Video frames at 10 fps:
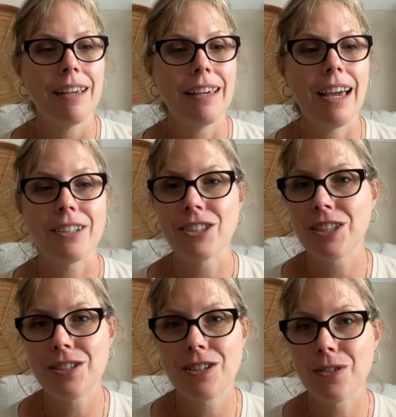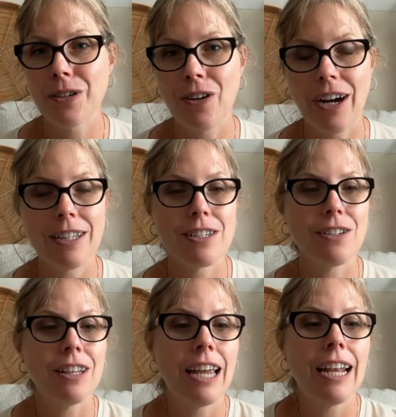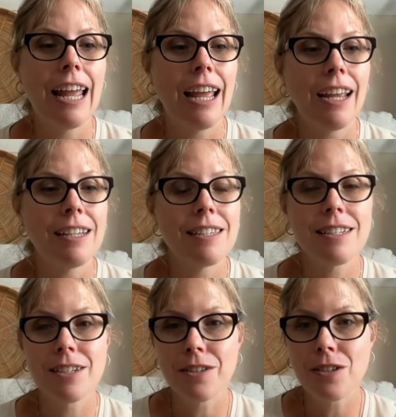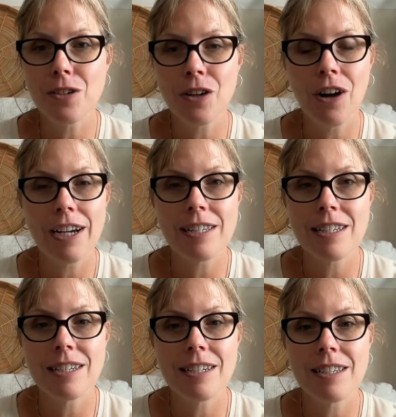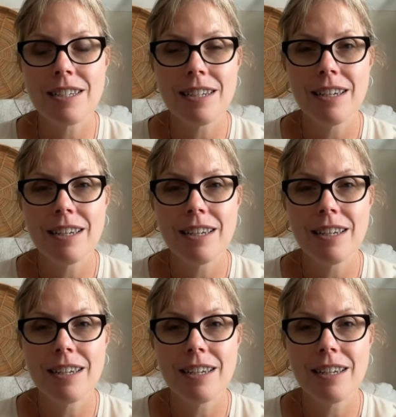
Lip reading: yeah, she's doing great. Still laying eggs. Still Sir Grace's